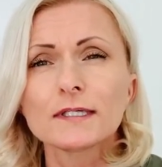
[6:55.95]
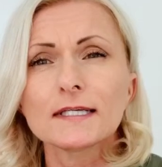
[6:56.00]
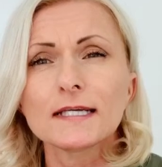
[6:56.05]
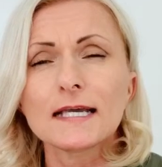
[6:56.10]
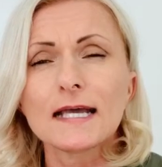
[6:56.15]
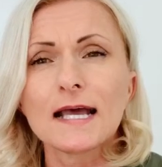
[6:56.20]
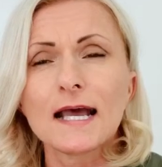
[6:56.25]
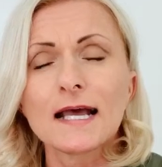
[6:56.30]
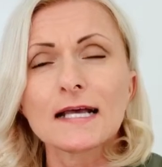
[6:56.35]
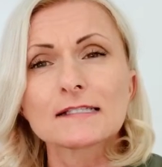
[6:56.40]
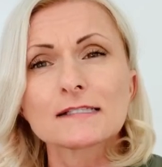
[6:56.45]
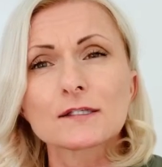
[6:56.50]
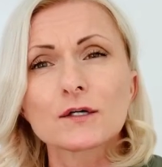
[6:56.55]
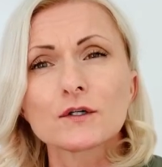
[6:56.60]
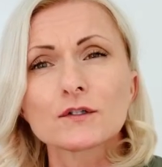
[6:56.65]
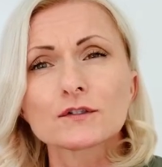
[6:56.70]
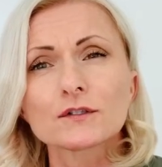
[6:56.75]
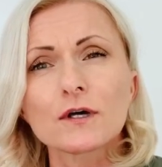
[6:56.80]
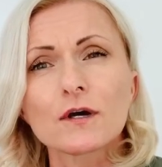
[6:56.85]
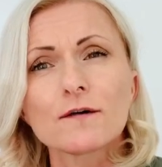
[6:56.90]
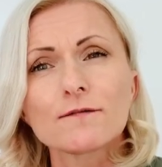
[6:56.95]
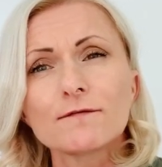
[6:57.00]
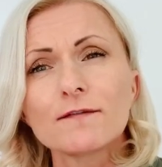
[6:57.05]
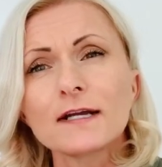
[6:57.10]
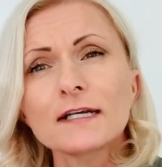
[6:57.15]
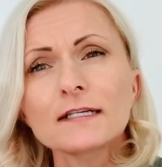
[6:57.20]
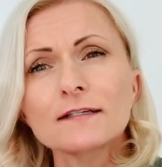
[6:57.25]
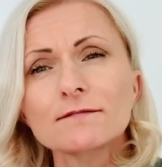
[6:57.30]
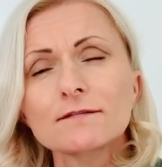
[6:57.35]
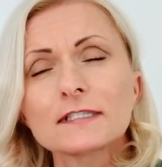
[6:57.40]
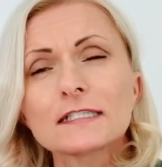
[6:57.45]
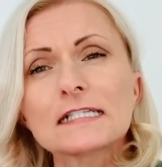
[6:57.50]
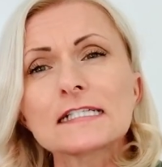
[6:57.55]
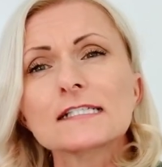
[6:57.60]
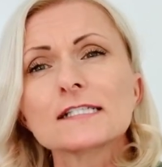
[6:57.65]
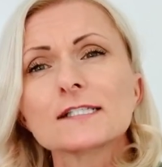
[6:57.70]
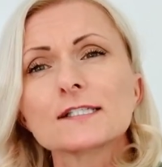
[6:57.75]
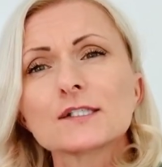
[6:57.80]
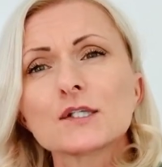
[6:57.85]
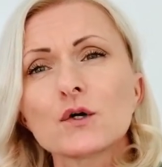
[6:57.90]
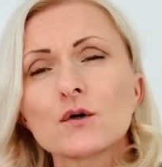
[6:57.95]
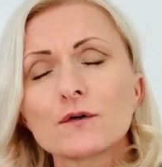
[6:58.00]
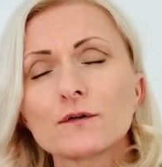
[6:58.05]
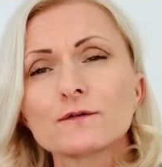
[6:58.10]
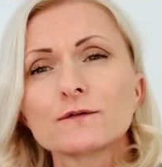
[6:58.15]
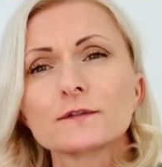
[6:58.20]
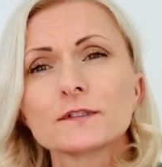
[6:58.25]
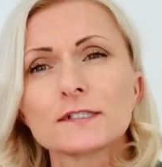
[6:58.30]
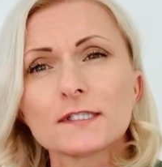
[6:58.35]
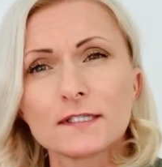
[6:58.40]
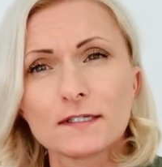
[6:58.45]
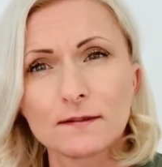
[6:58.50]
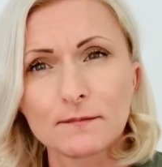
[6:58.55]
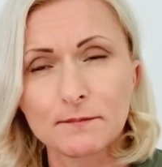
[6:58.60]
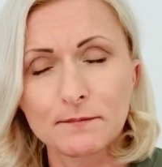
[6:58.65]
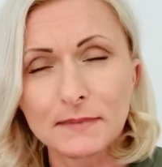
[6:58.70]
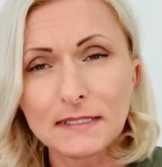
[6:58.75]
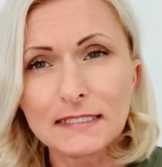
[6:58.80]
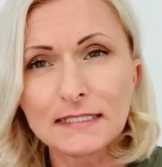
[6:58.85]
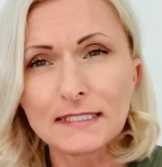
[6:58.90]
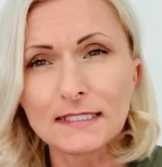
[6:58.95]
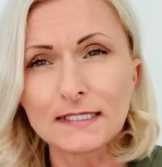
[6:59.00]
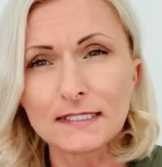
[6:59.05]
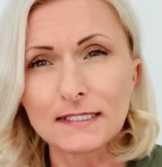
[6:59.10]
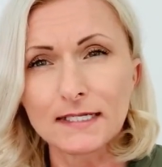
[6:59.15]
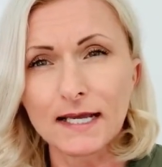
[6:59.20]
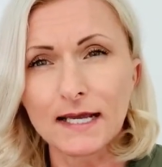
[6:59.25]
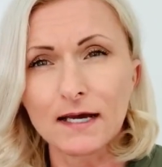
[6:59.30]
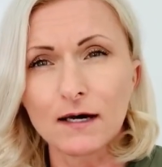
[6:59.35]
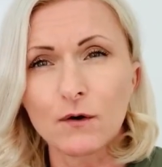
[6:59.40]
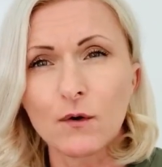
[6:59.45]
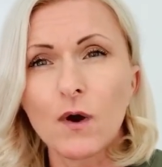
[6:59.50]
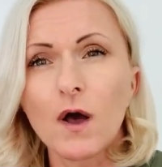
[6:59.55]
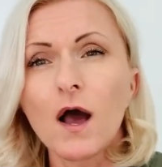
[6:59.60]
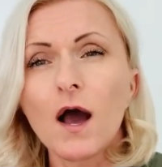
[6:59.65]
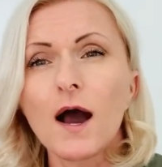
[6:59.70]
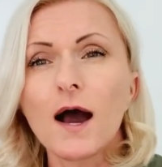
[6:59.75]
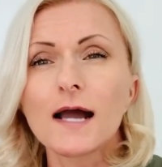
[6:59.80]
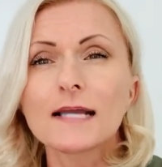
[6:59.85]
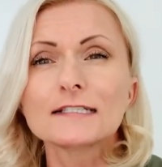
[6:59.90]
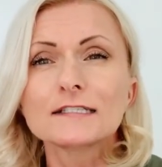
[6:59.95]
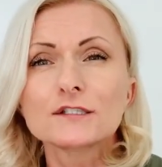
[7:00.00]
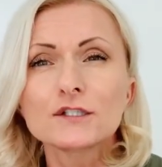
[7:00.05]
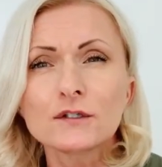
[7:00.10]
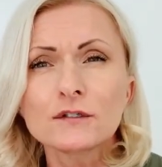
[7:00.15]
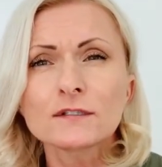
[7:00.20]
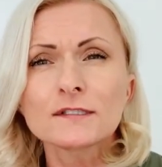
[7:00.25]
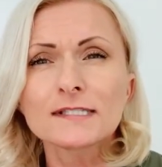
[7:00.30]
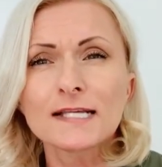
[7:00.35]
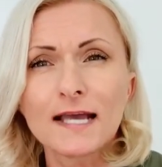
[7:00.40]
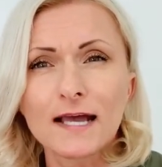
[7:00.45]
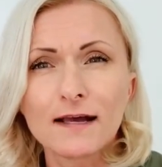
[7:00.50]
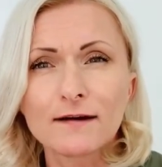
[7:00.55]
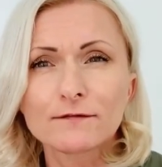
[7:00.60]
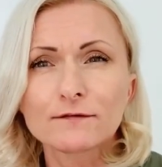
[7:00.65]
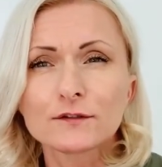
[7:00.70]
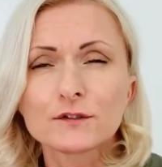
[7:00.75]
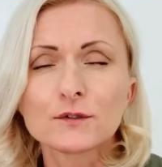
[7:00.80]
has got a very, very soft meaning now. I don't have to